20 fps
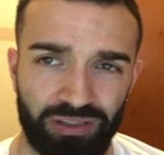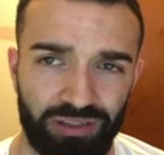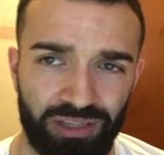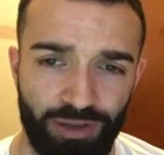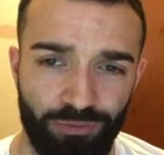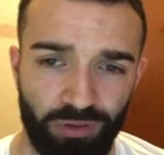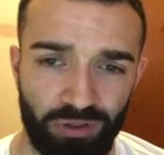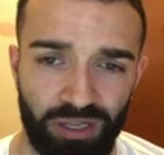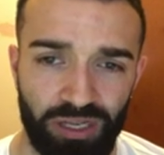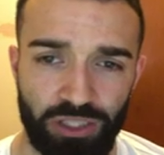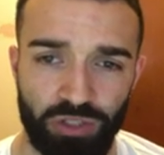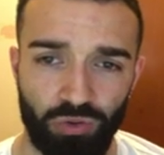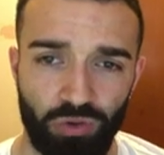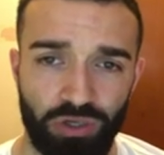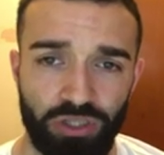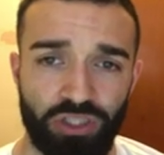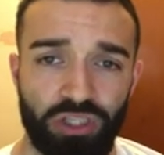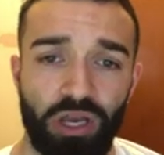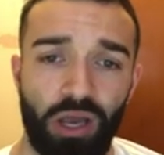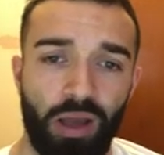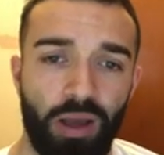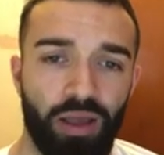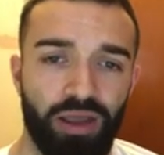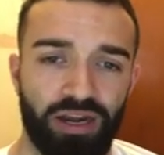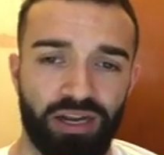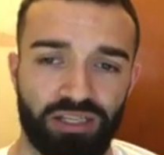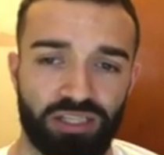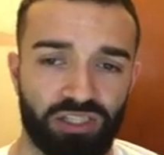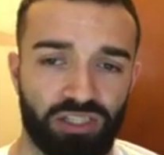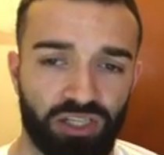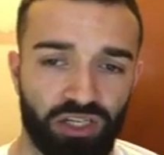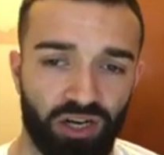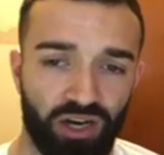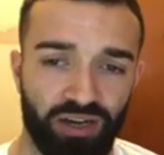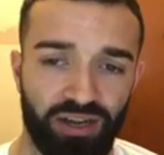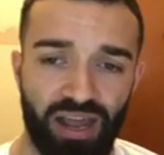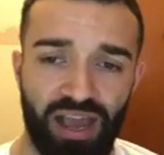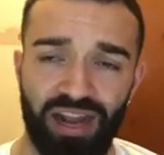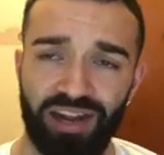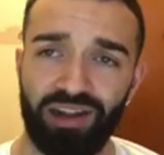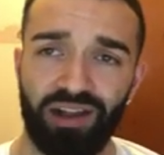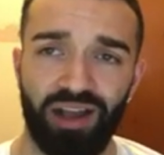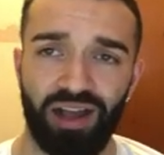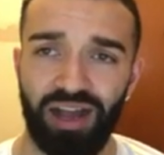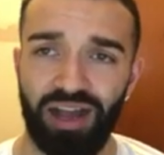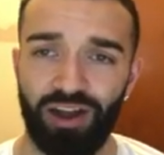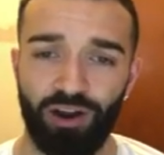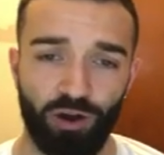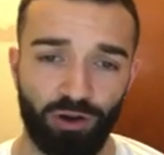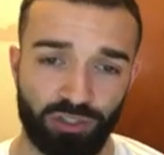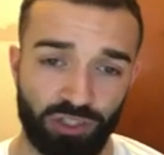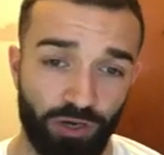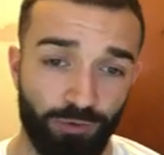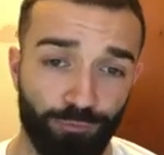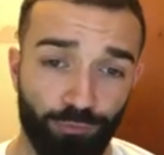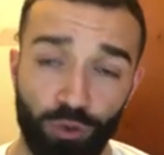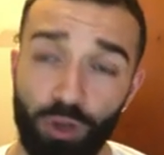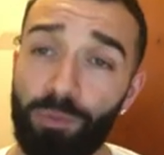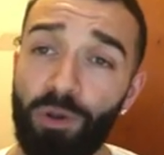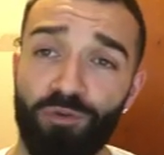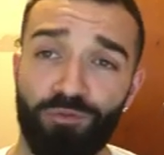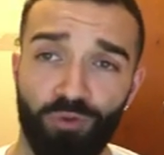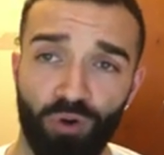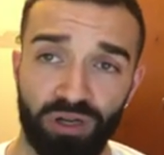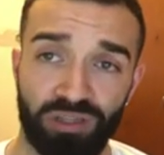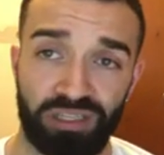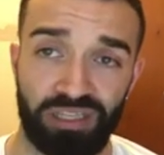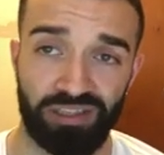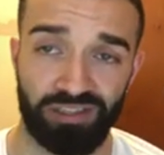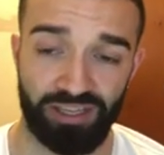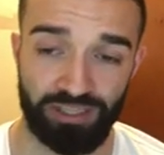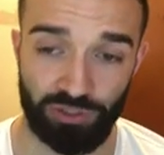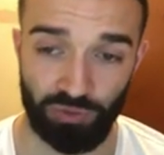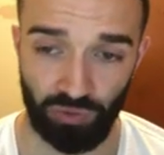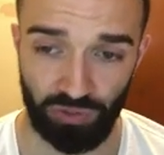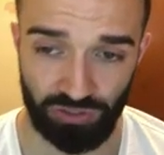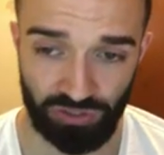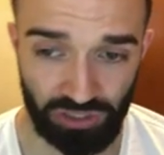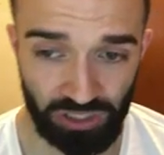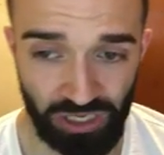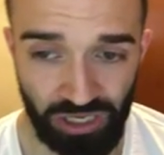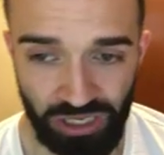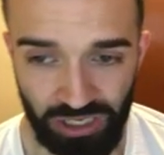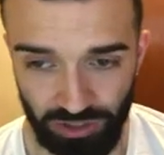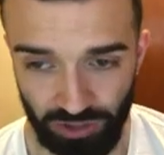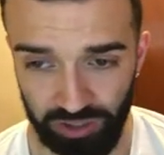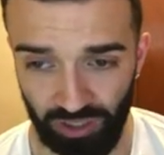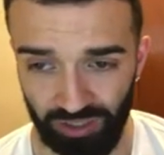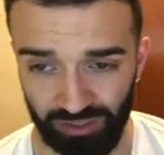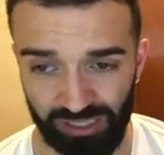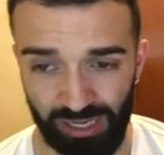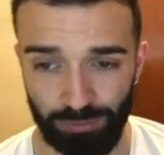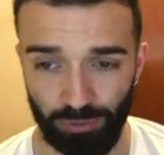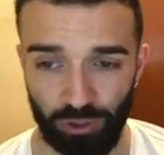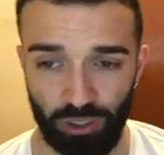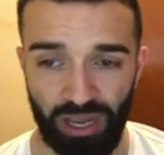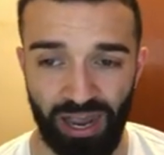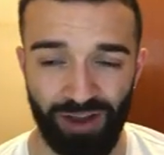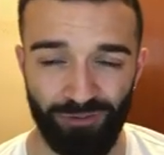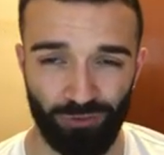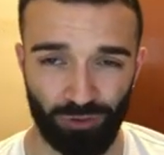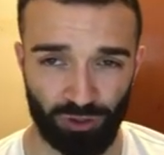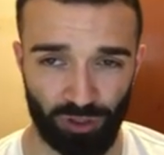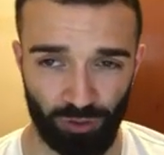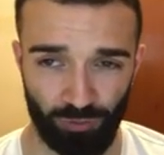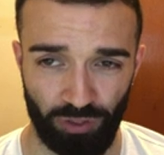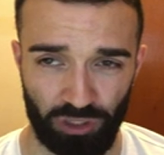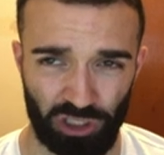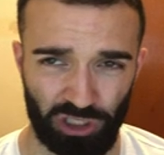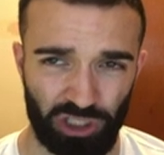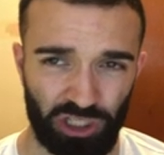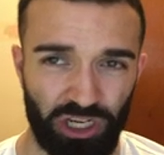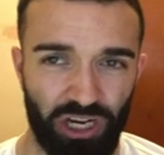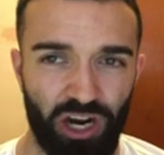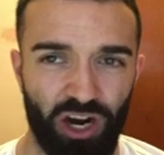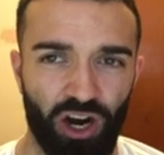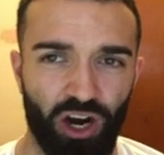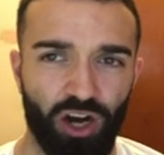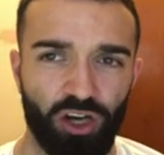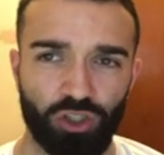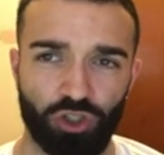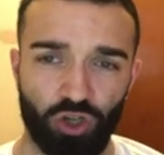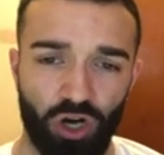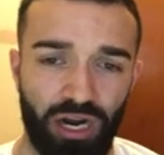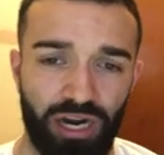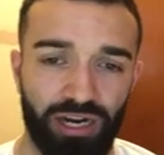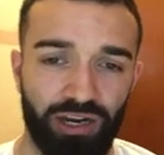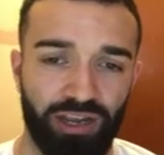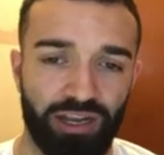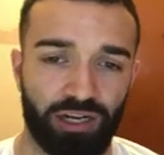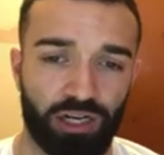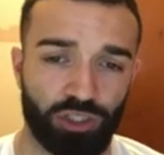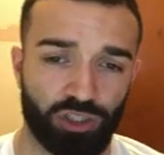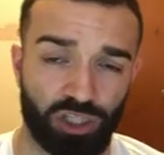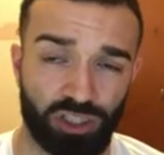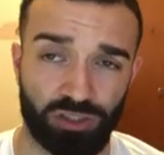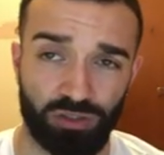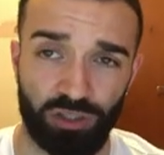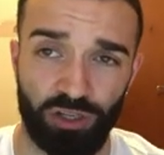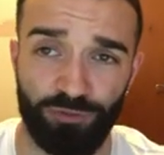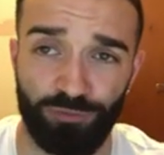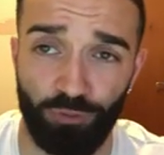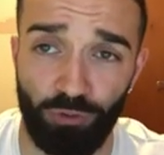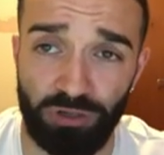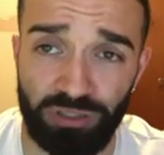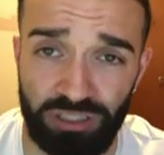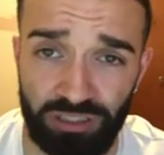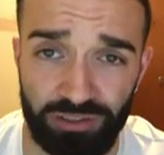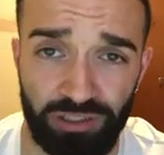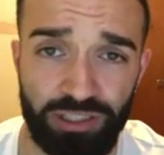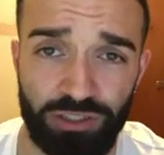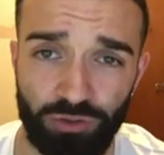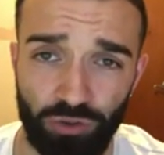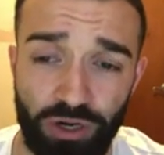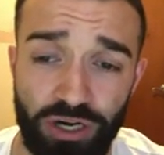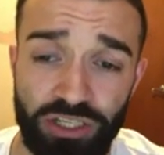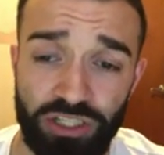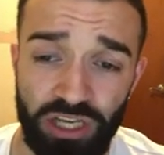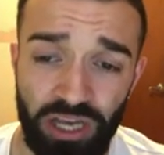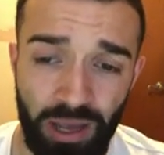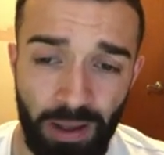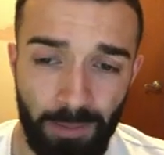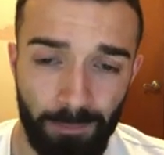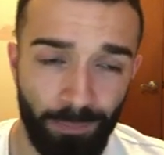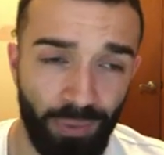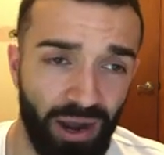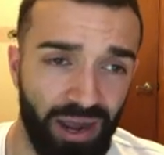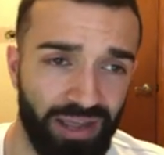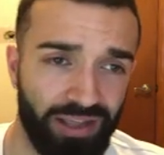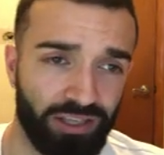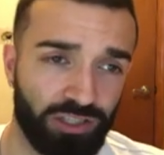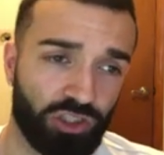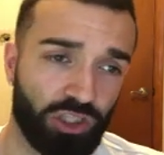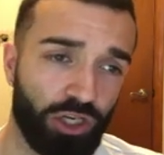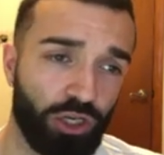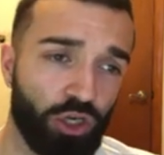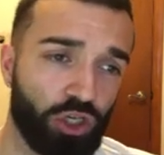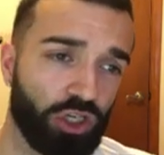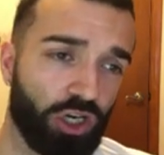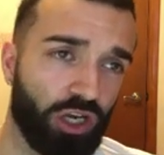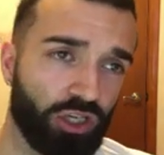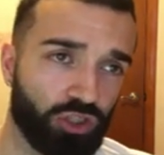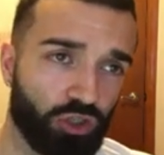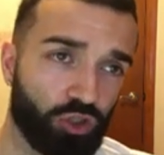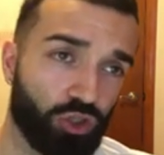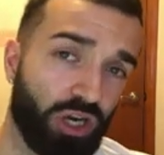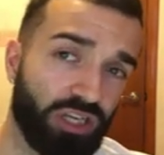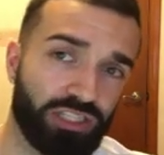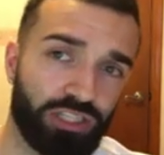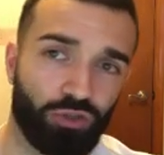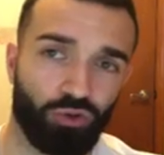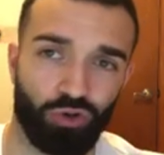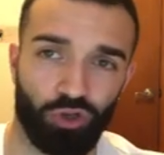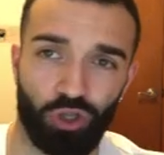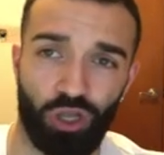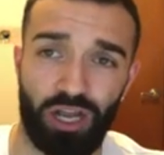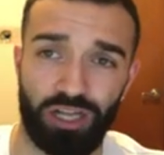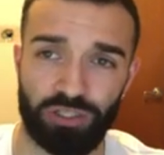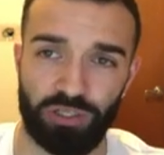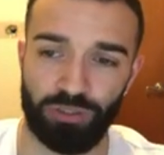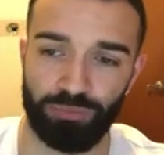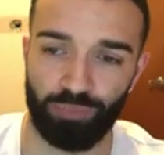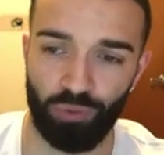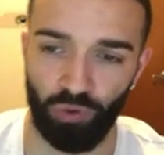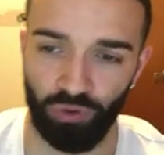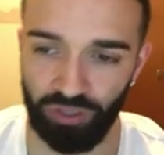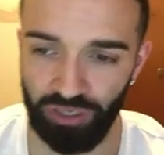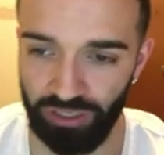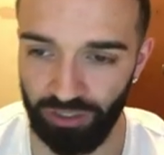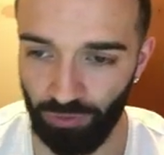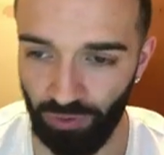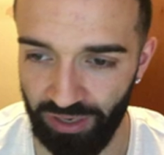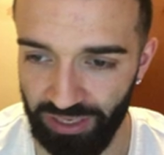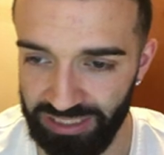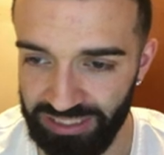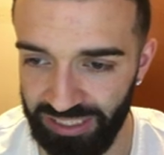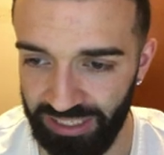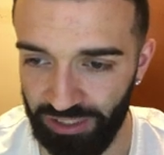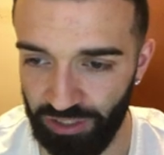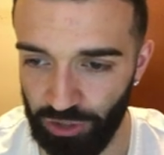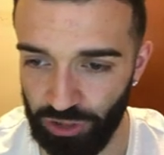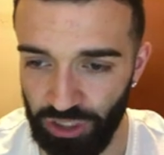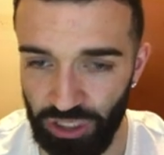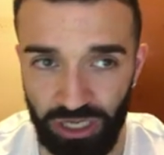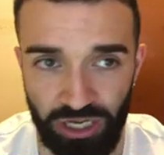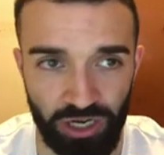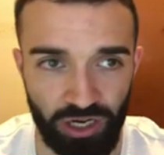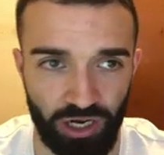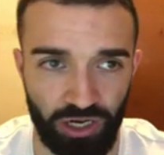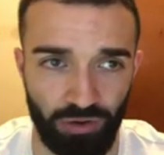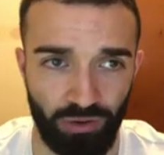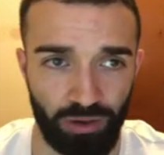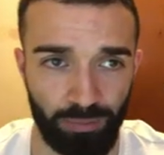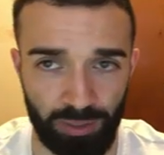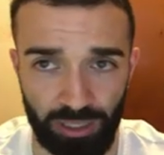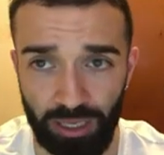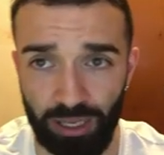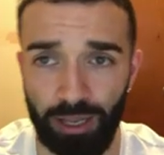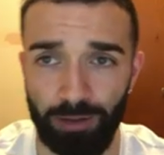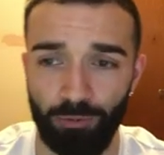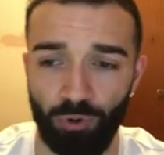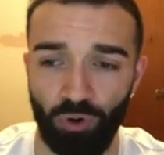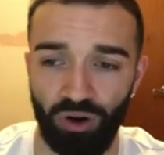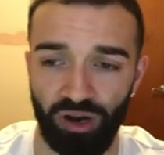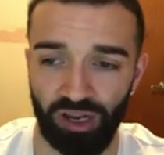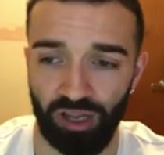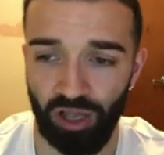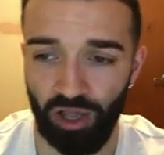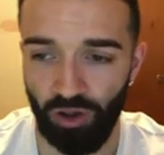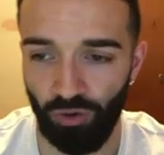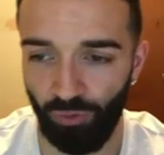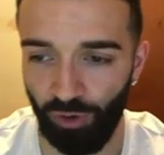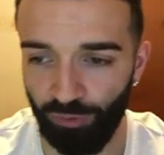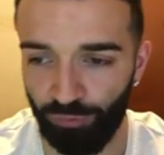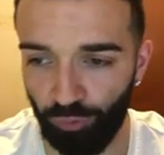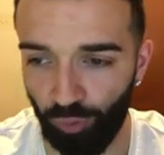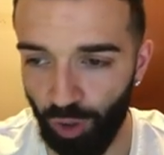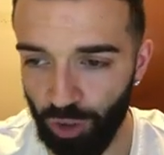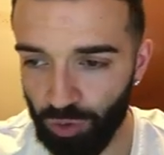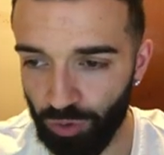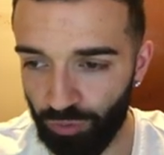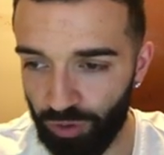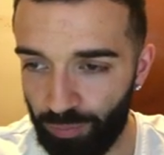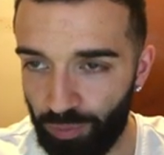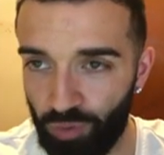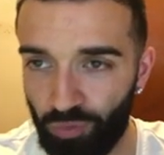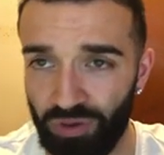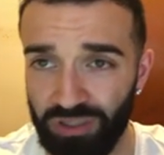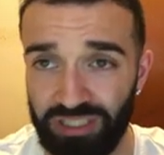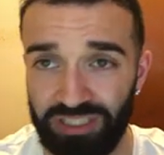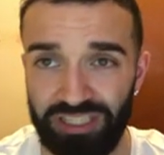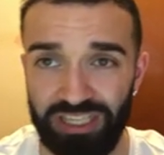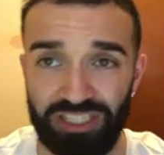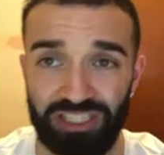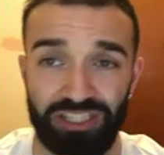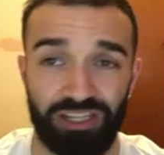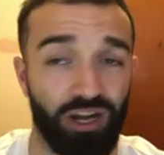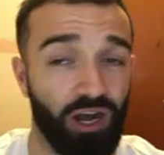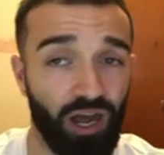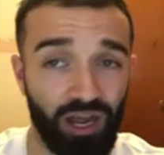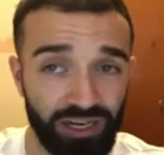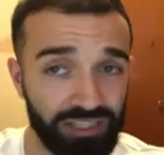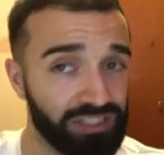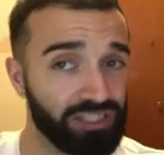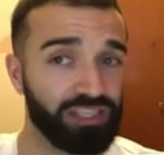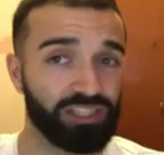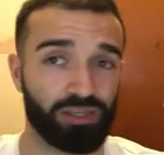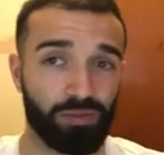11 Light in a 60 card deck? Uh, or sorry, you play 14 Light So a lot of times when you have Solar Recharge, you're gonna uh, draw it in conjunction with your 14 Light But so you should also draw into it a lot. It's broken. You want extenders. You want to keep, keep going. One foolish, one reborn, one succession. Honestly,